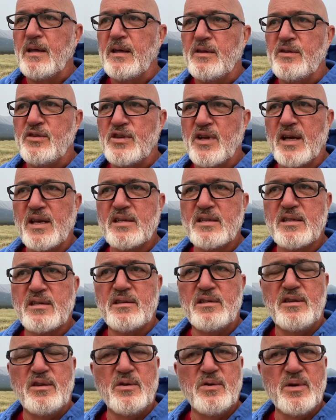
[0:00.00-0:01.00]
Just
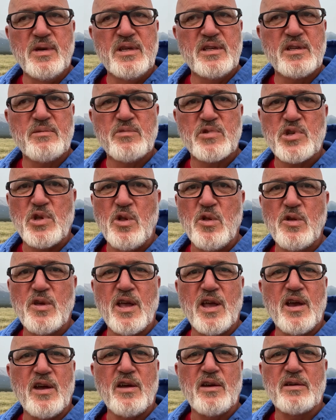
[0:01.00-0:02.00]
doing some soul
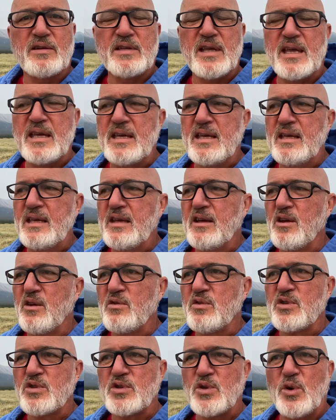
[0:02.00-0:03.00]
care, taking care of
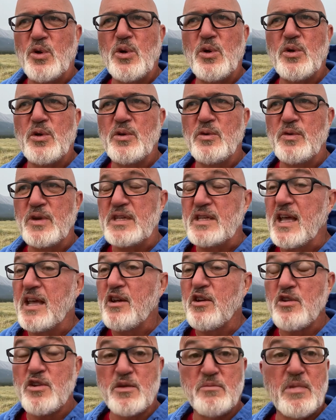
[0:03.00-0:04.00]
the soul. We take
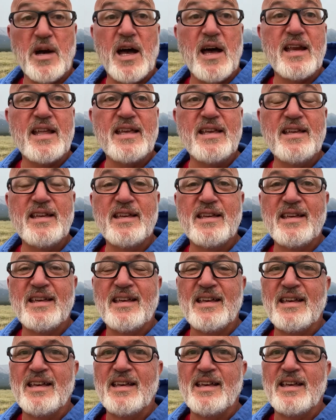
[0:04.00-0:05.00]
care of the body.
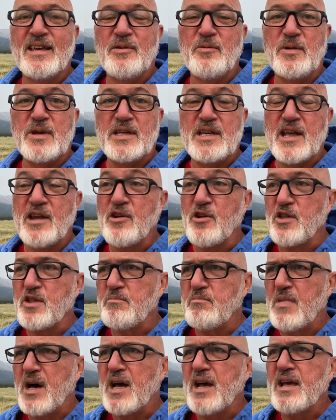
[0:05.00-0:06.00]
We take care of the
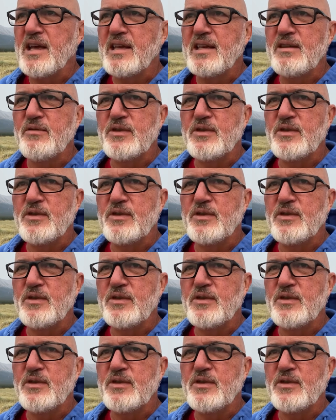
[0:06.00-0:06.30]
mind.